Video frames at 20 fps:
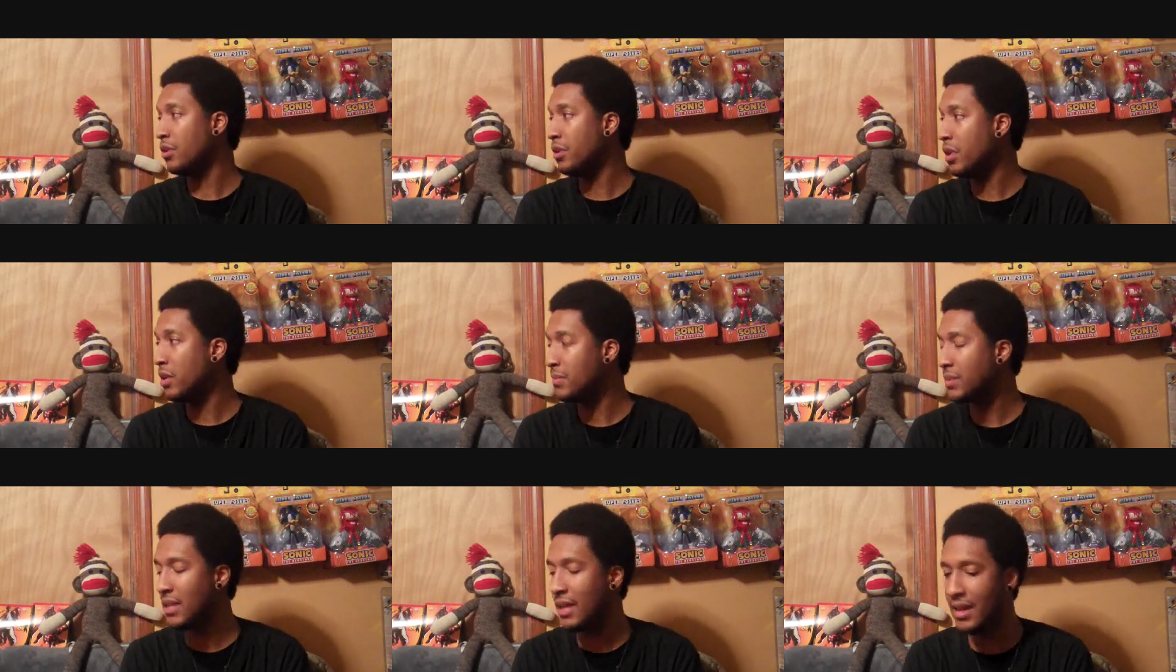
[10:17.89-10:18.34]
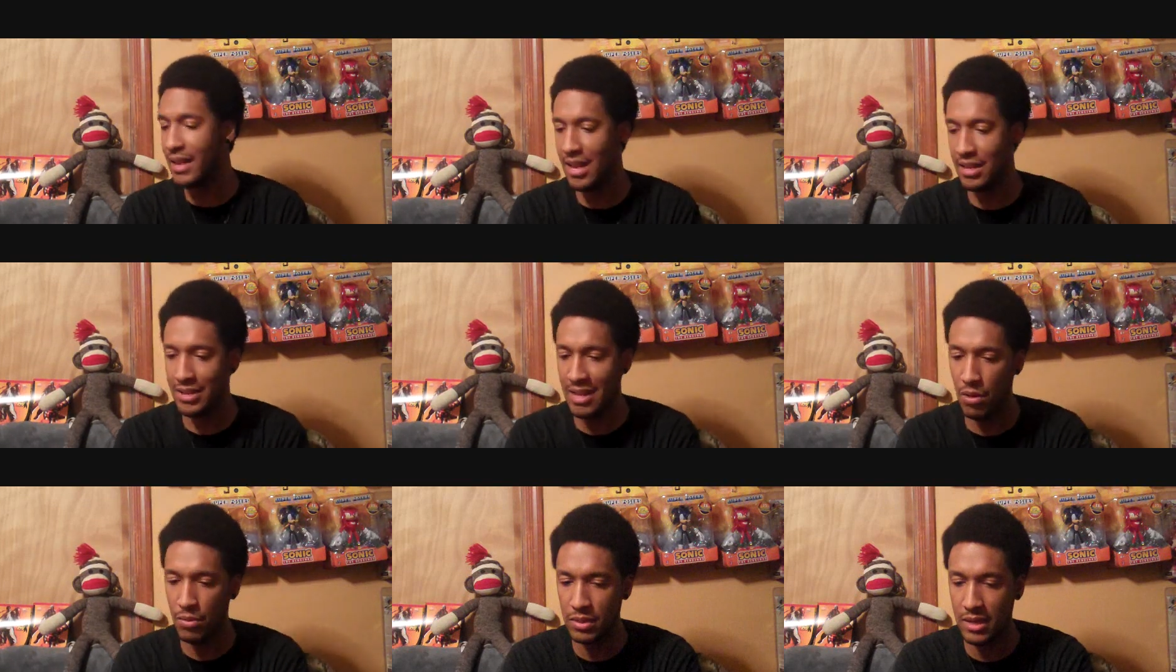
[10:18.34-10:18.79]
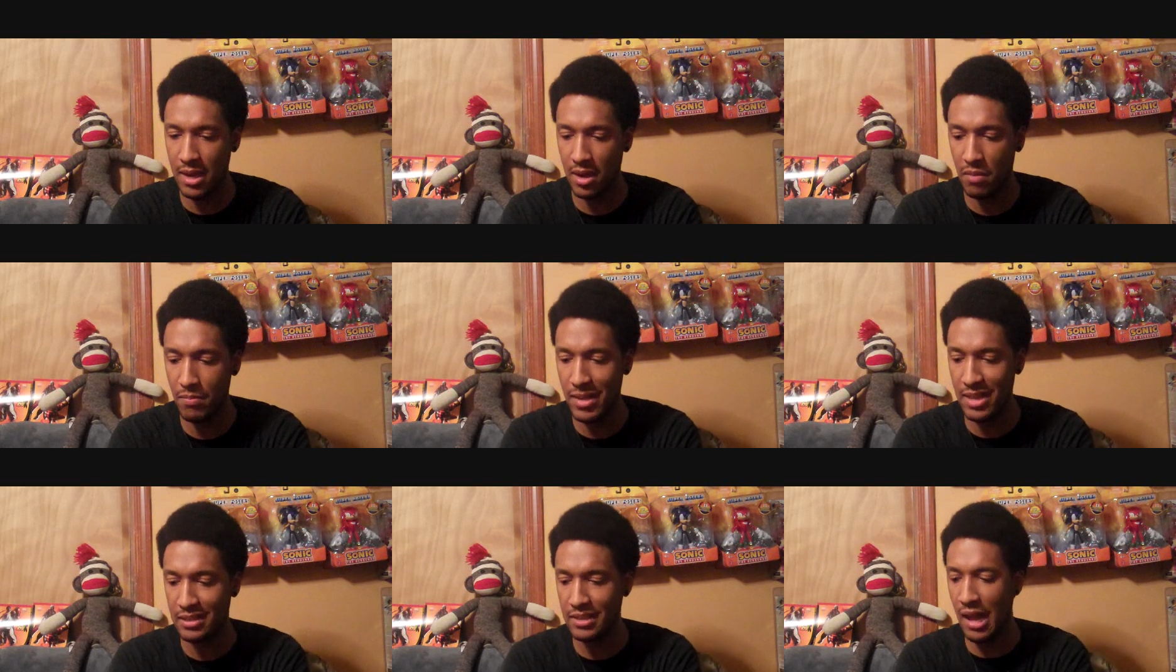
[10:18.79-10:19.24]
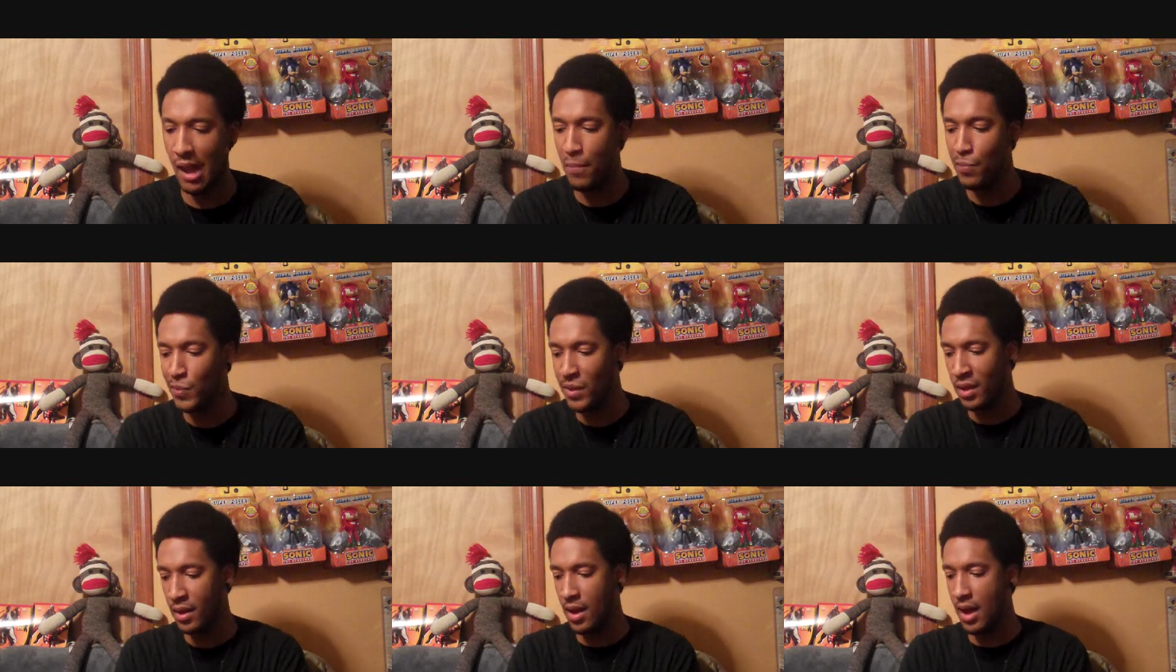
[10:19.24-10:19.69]
You know what I'm saying? That that was kind of messed
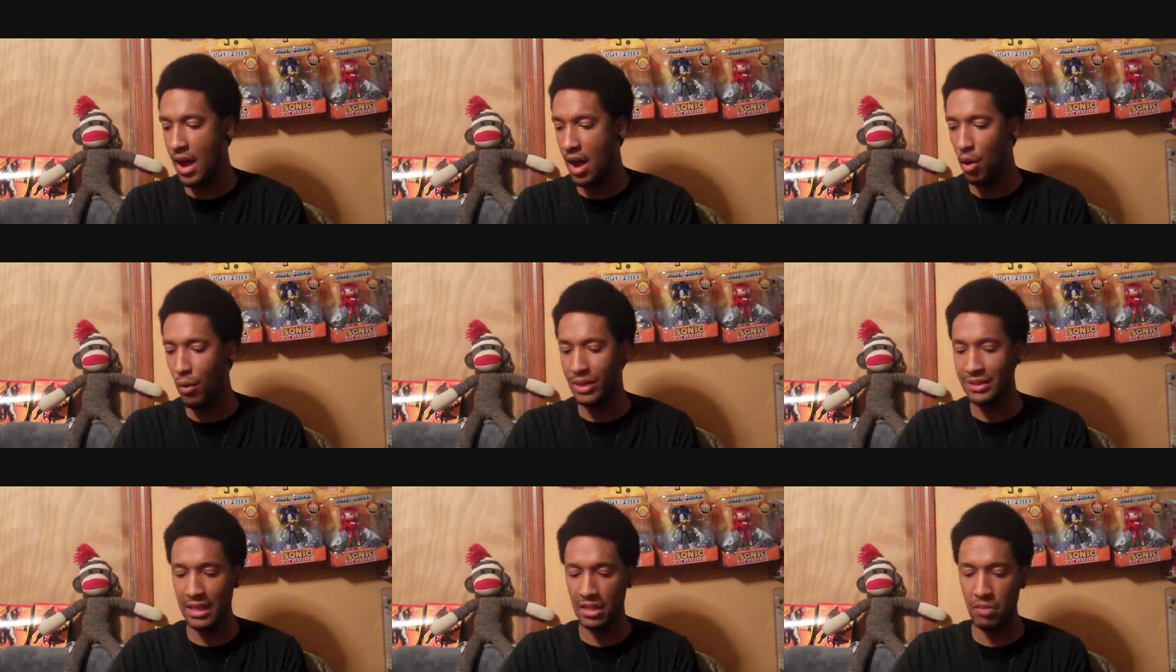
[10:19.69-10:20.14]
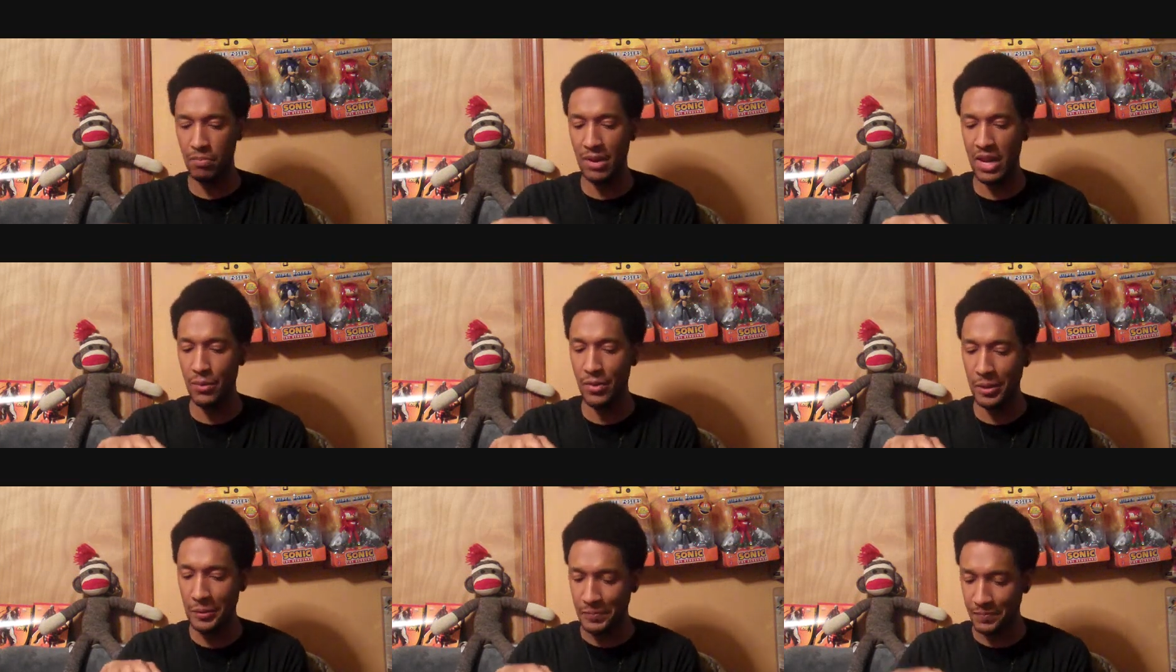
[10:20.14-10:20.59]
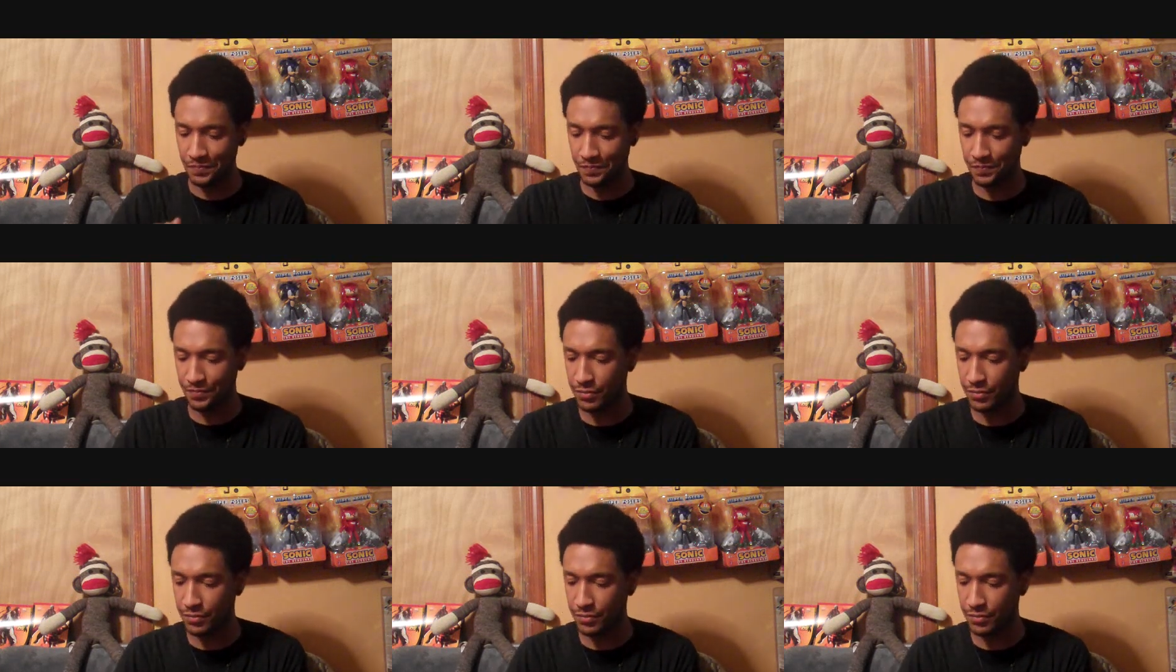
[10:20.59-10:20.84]
up. Uh, who else I like to play with?